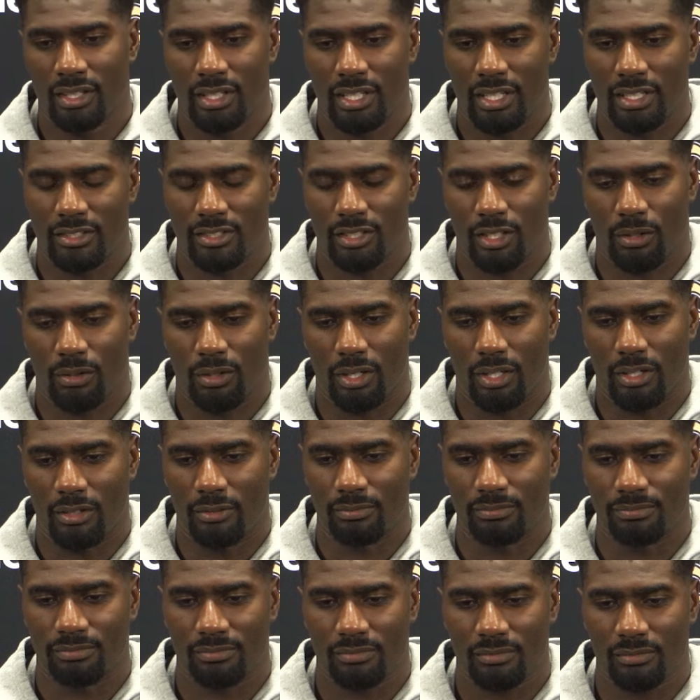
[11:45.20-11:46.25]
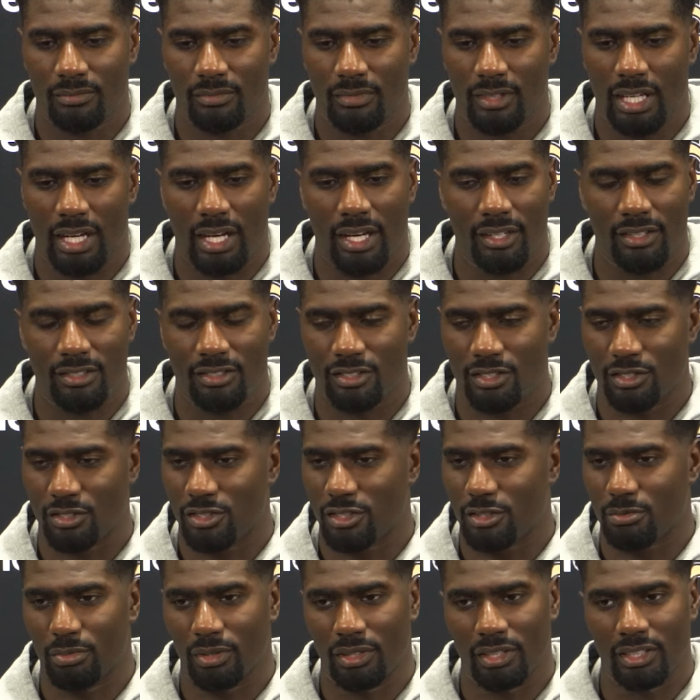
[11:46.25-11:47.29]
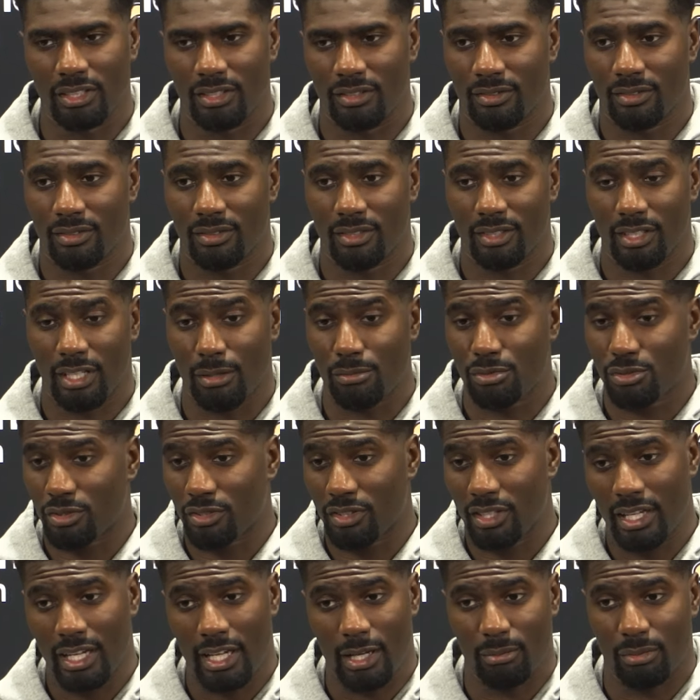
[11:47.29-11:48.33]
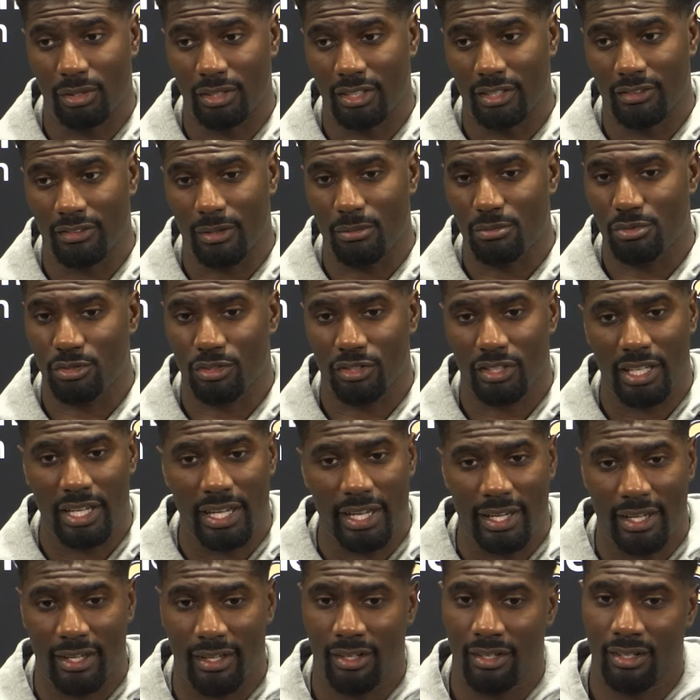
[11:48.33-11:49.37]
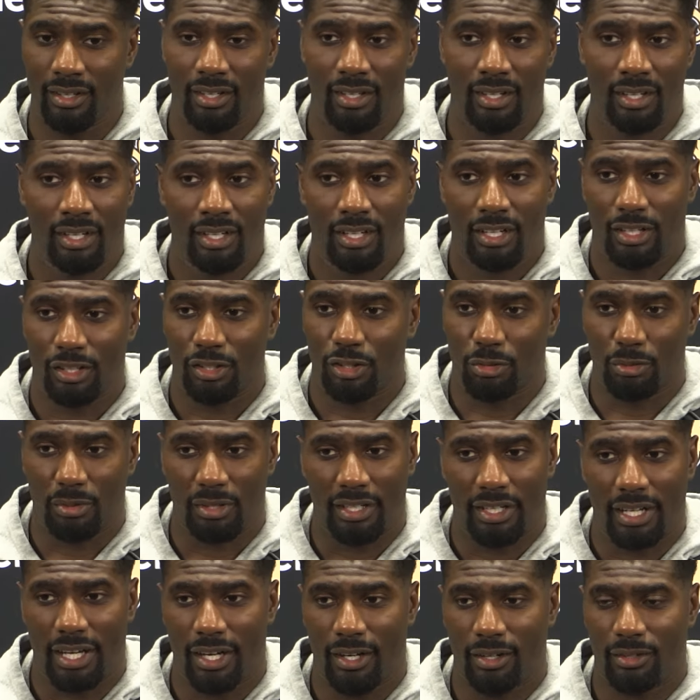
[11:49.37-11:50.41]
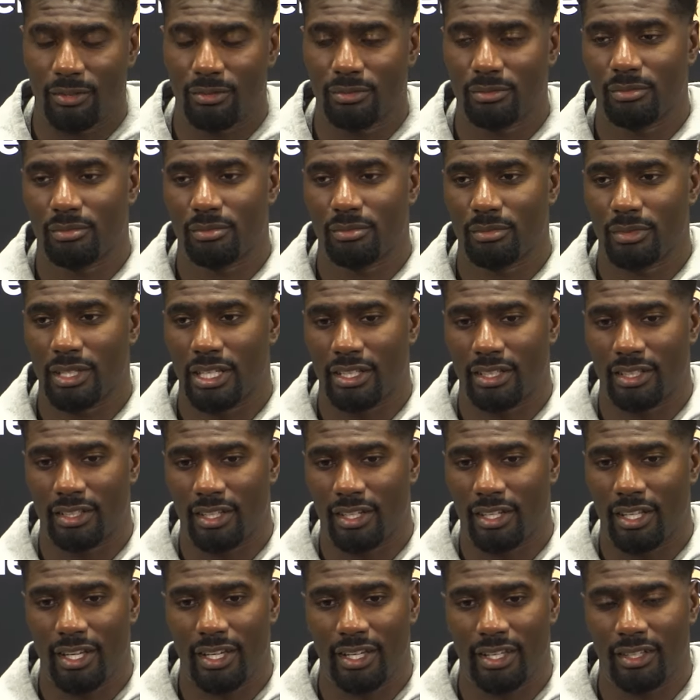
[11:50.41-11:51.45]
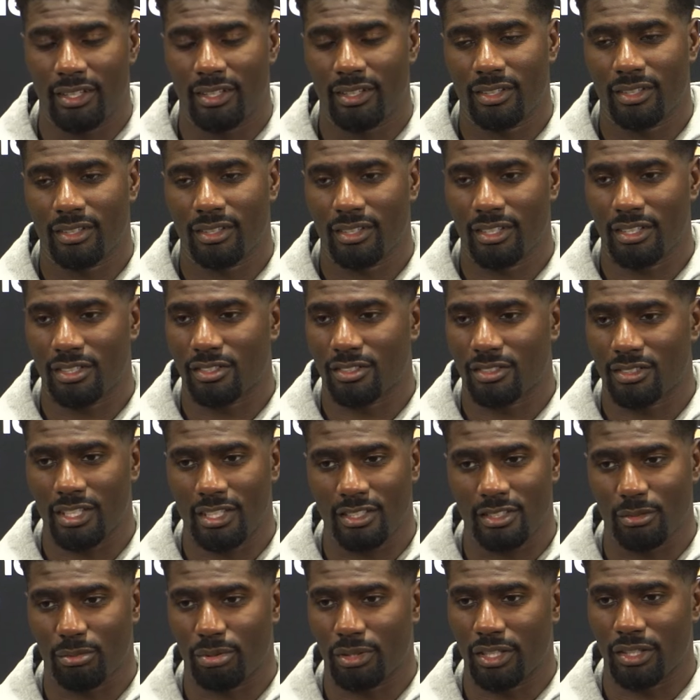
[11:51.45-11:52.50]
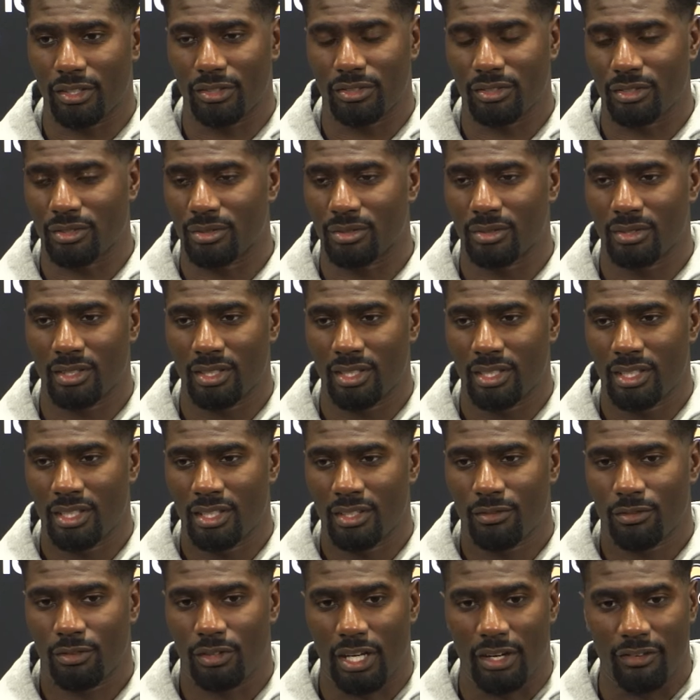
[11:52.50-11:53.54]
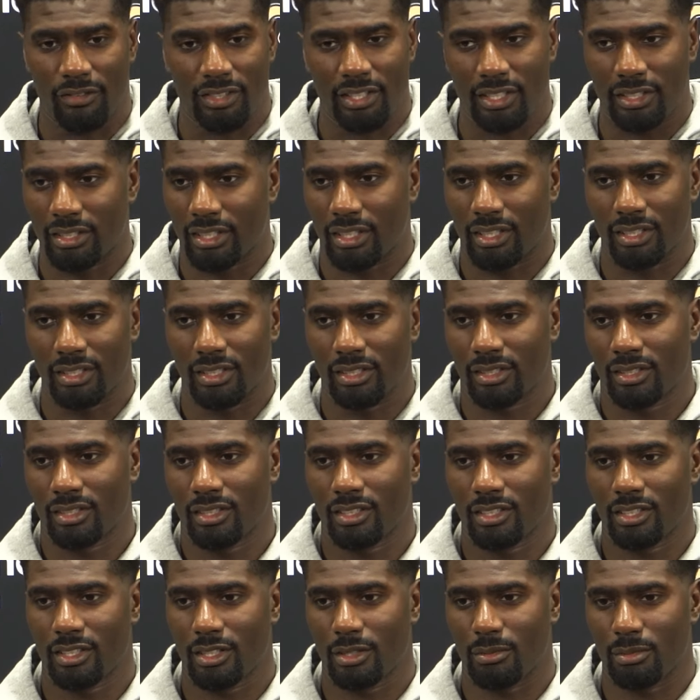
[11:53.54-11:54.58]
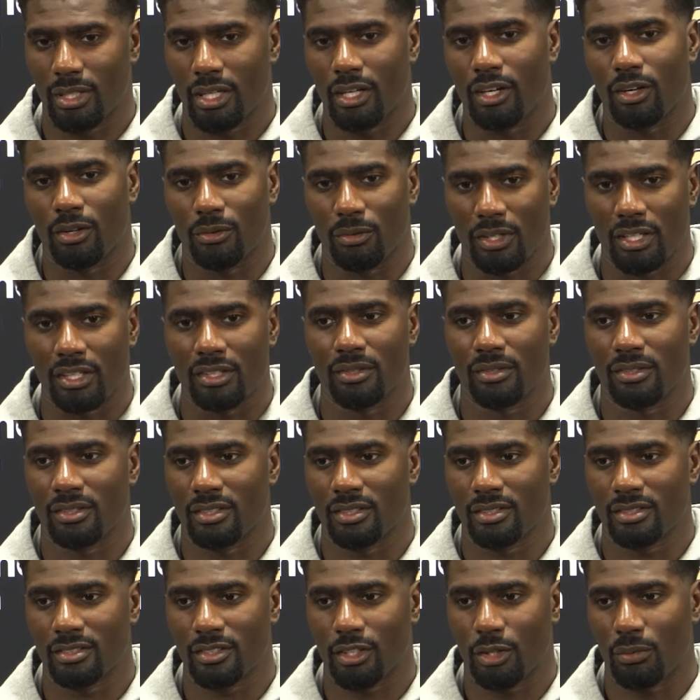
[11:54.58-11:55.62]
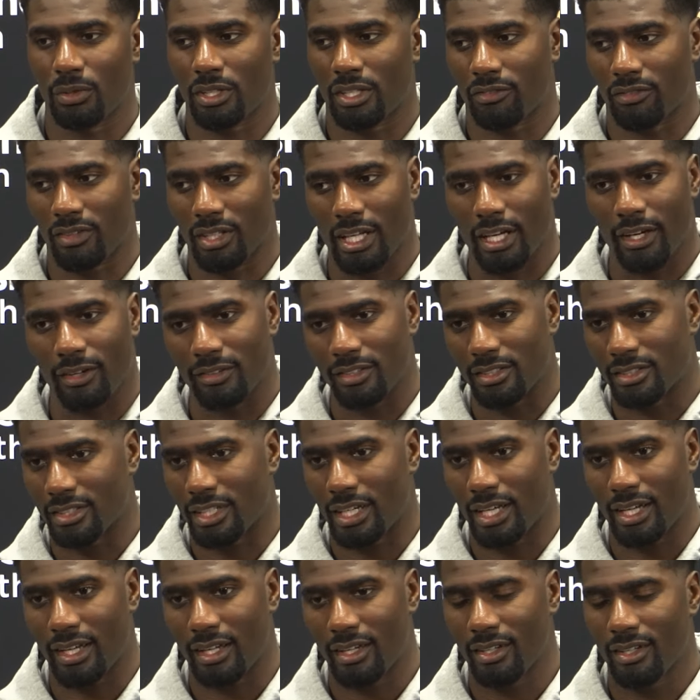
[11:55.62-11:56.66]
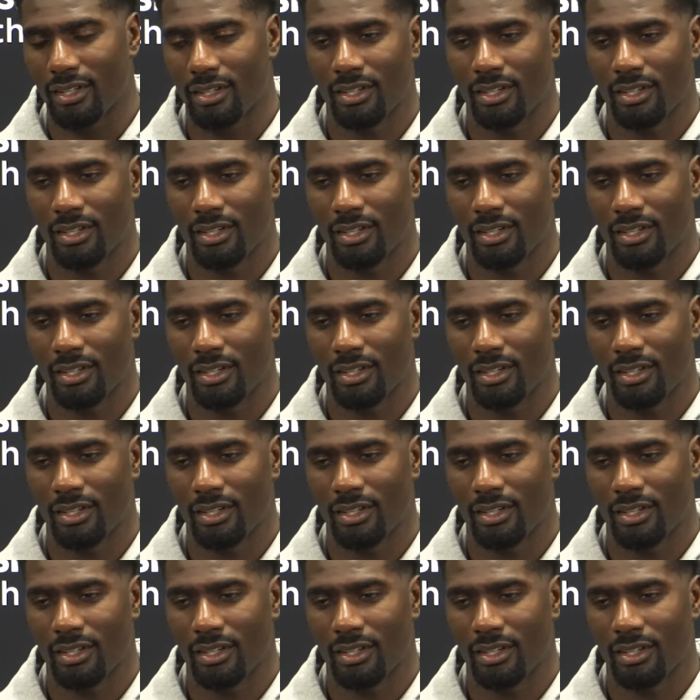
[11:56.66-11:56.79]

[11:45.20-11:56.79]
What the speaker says: And so, honestly, it's just belief. And I'm sure they have belief. I'm sure they had a little bit of doubt at the end of the day. It just takes a player or two for everything to click. And be like, oh, we can do this. Or we can rely on this guy.